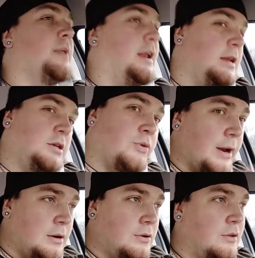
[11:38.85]
And
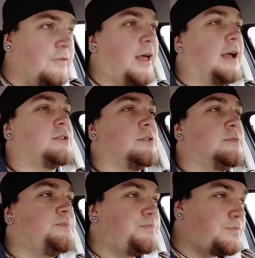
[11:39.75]
integrated all of that
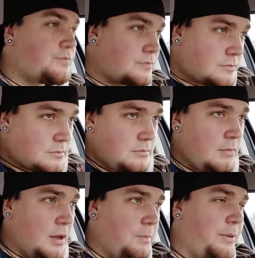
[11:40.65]
to
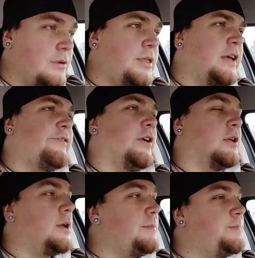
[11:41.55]
build their
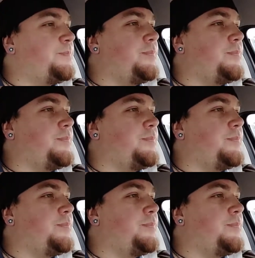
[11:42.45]
following.